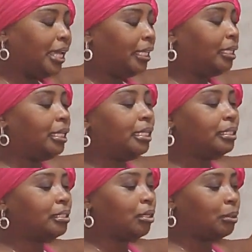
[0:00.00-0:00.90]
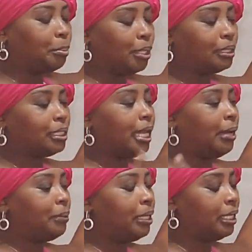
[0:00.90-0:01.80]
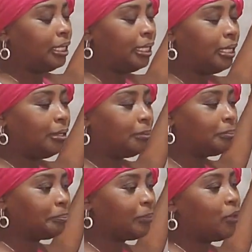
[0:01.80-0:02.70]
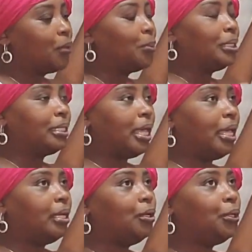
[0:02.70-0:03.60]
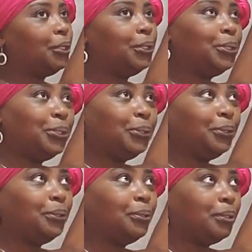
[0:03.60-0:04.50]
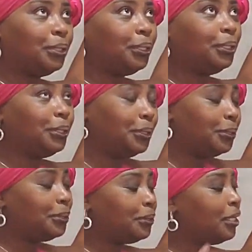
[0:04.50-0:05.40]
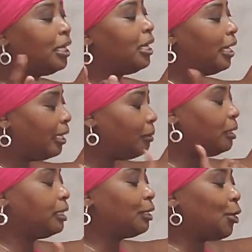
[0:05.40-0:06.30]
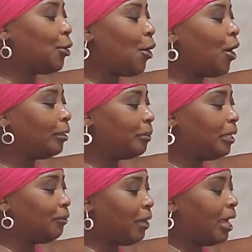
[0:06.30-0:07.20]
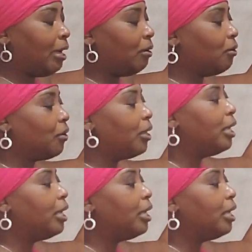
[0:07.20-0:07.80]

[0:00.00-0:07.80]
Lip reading: And then so the person that would hear them would say, hoo-de-hoo, hoo-de-hoo. And it would just go all the way around.